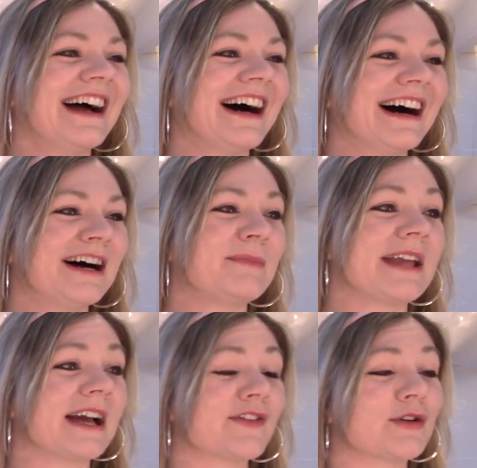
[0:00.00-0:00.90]
but
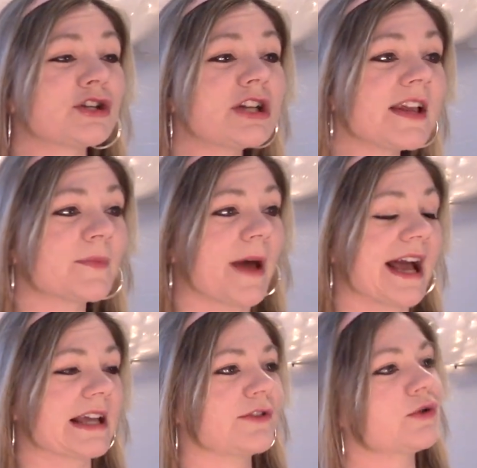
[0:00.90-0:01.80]
yeah, so she's
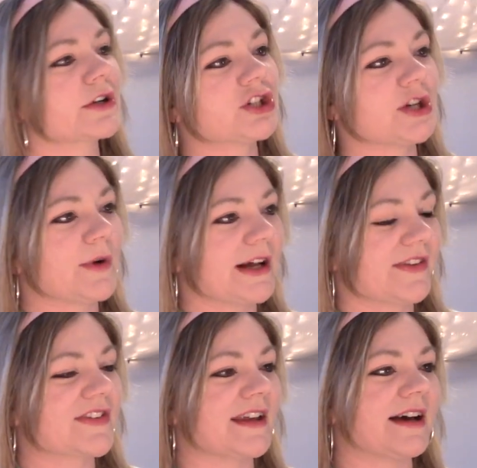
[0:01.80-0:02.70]
back, and of course she wants